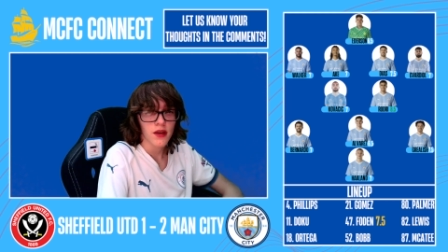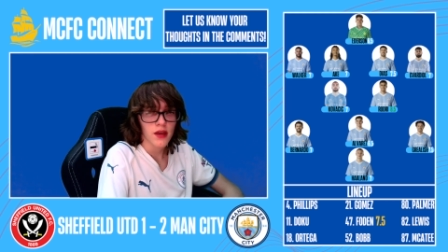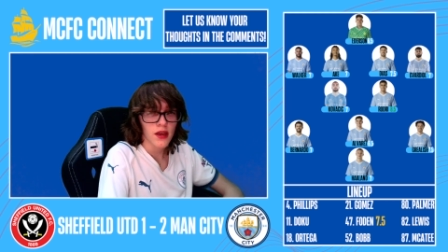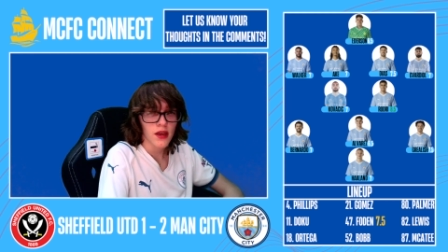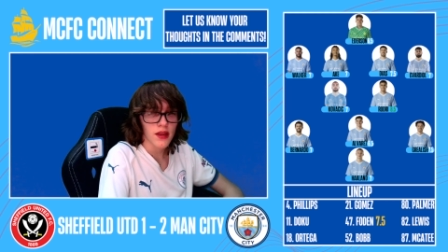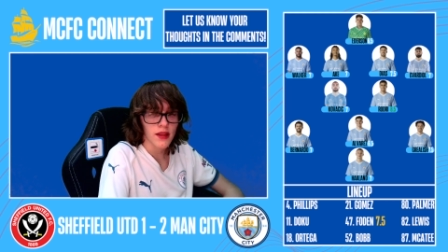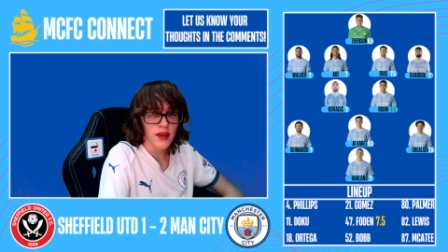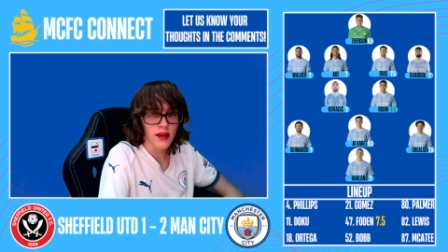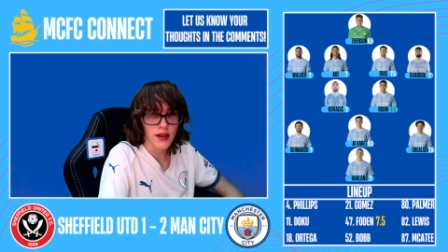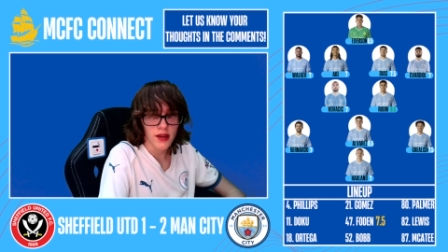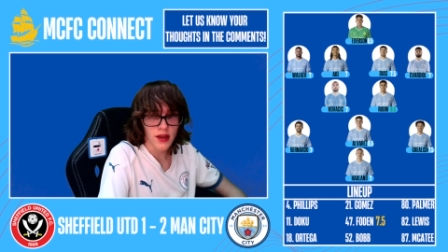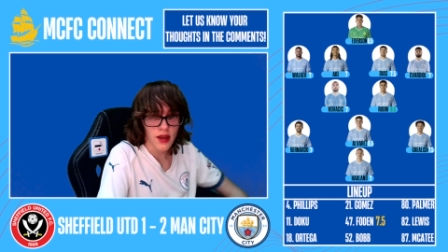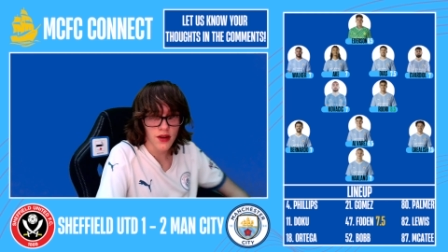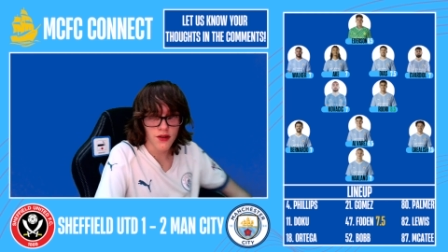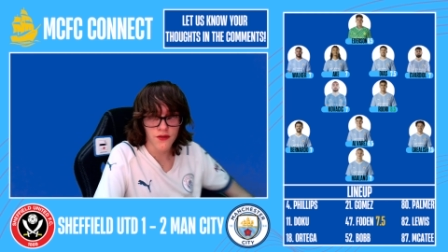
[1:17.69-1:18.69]
in the end,
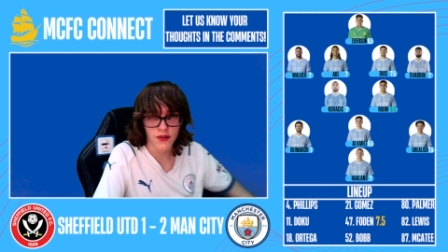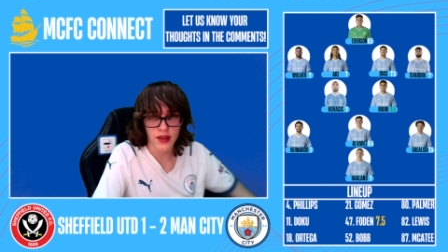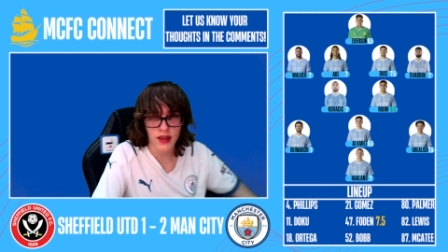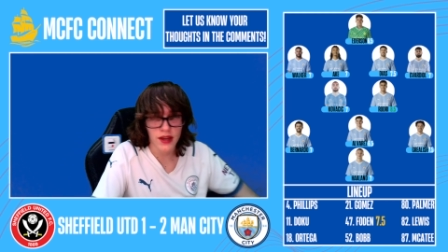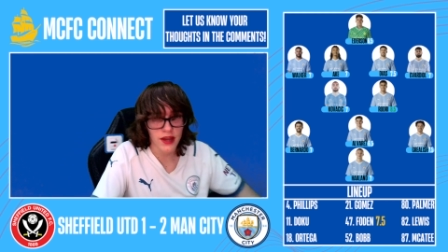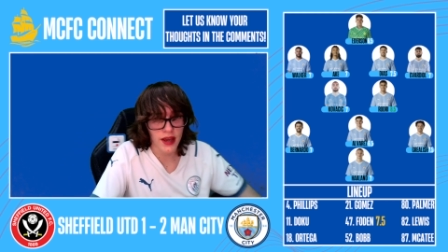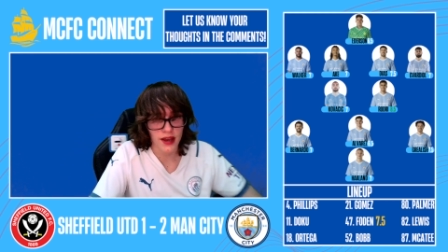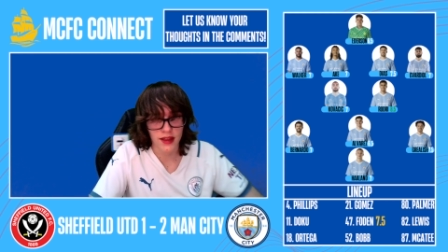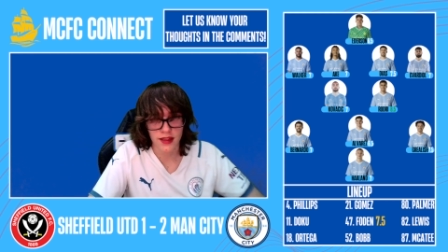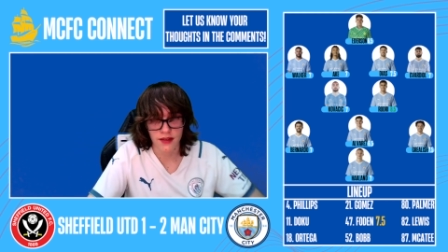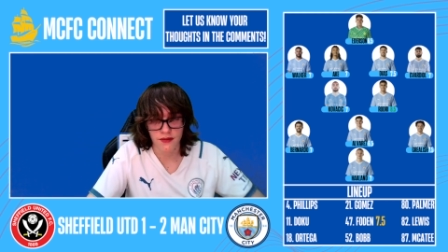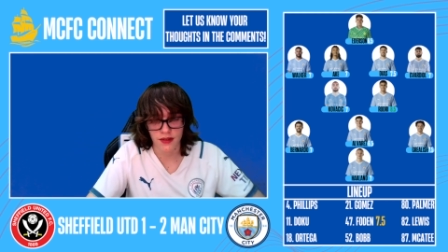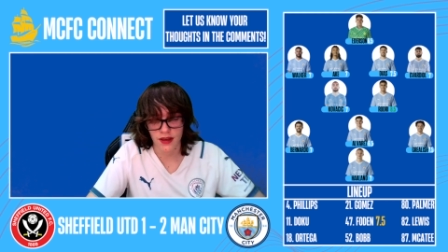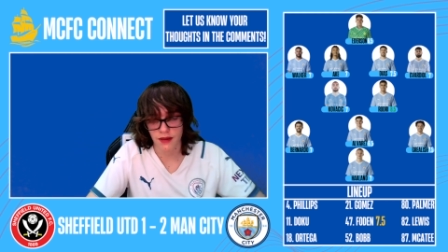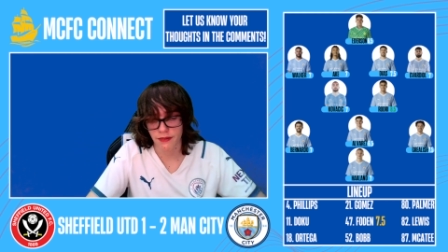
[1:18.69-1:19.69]
I don't think he
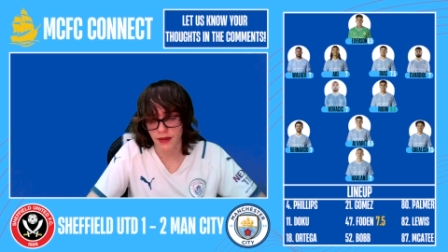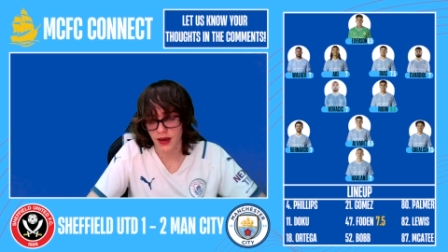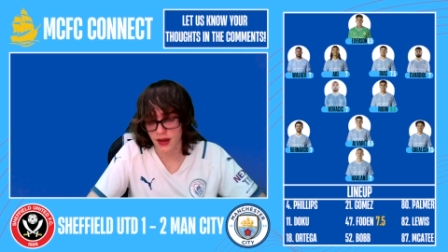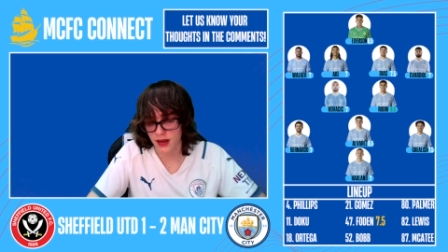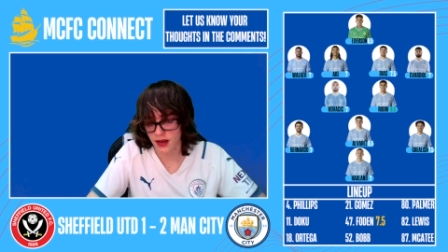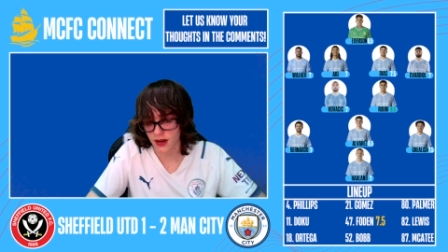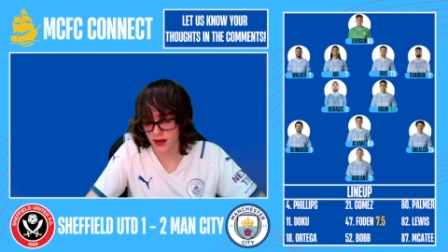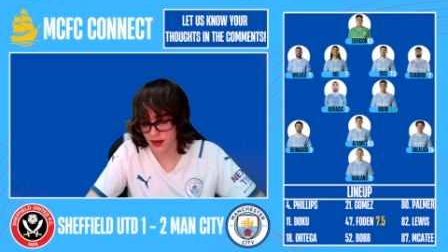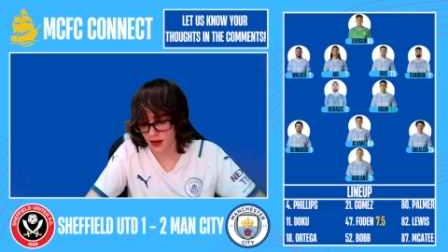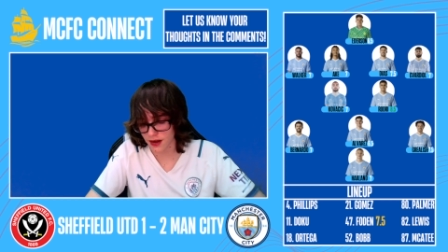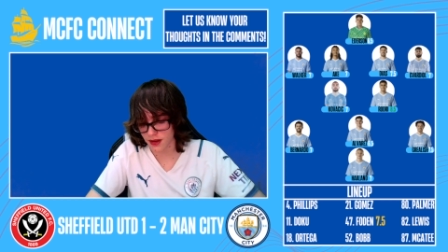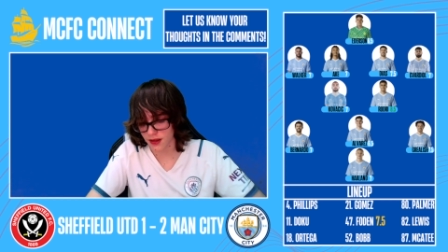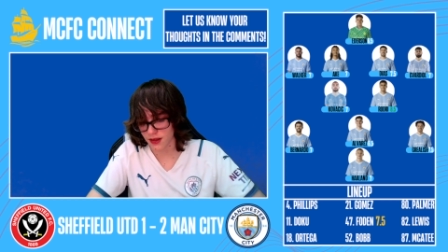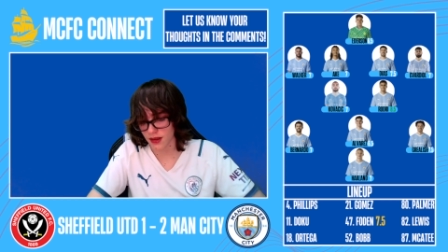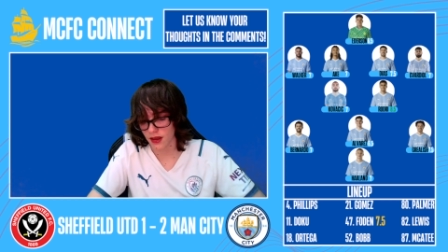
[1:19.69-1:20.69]
negatively impacted as
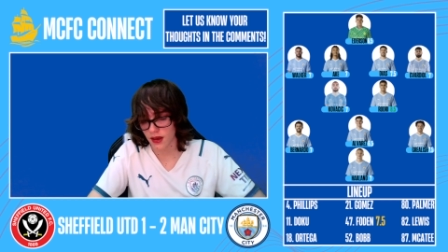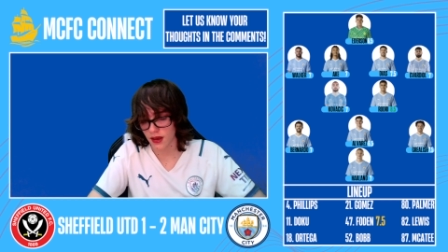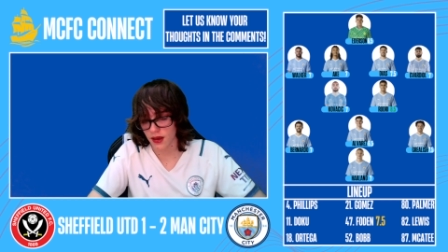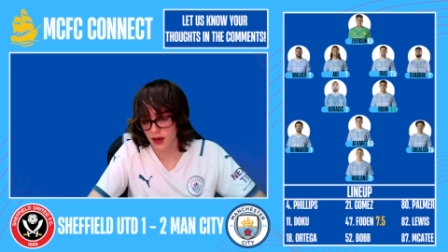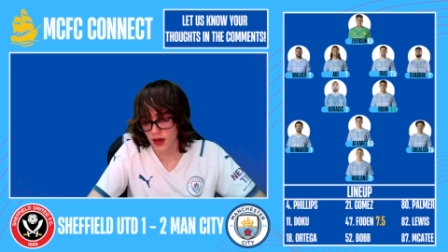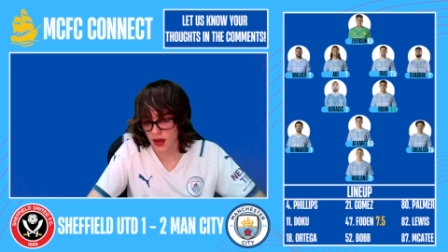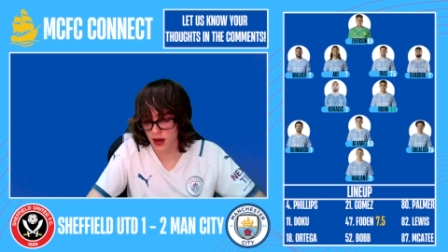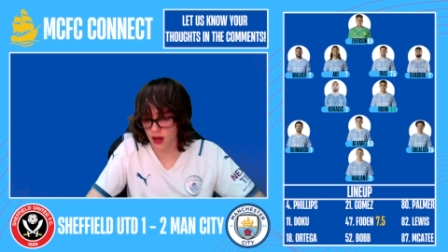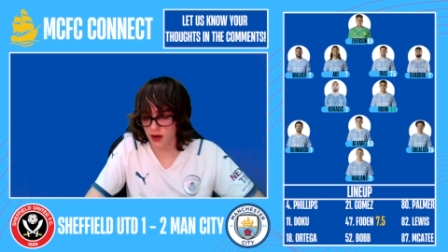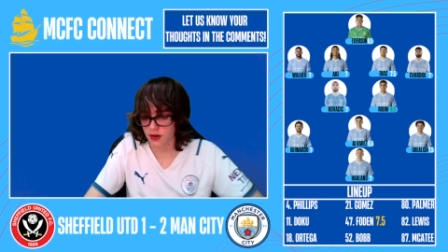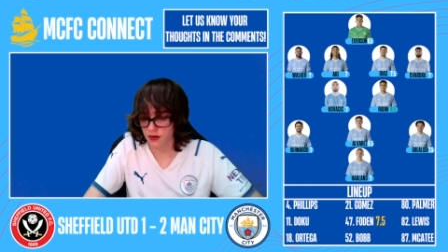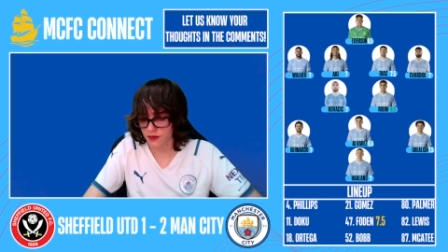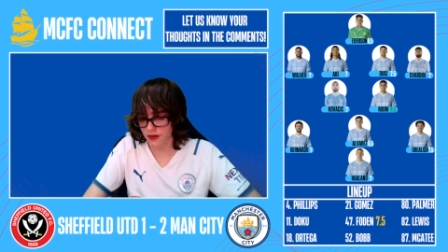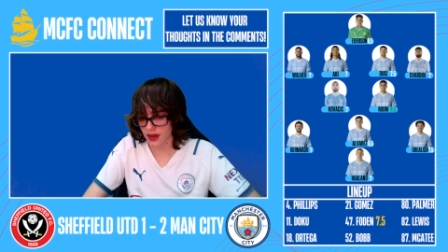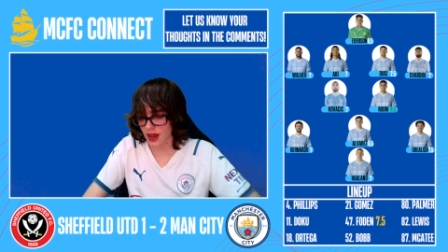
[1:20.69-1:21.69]
Edison. And I do
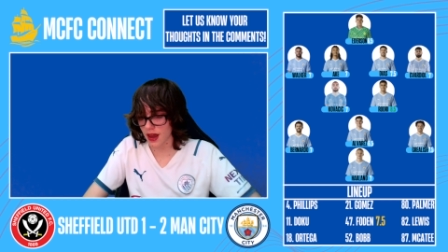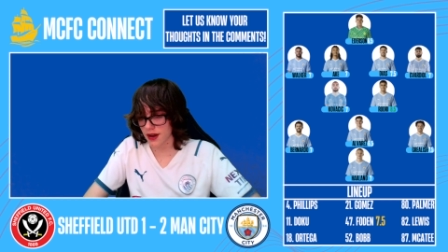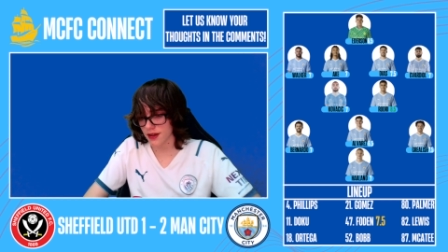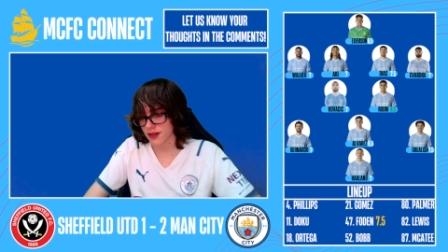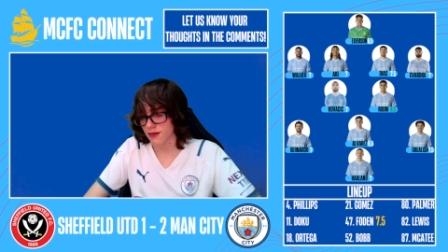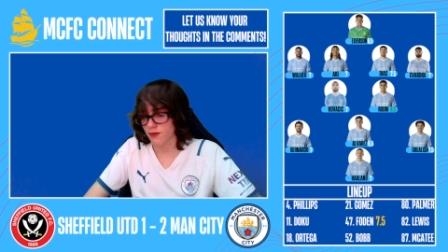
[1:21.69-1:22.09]
think Edison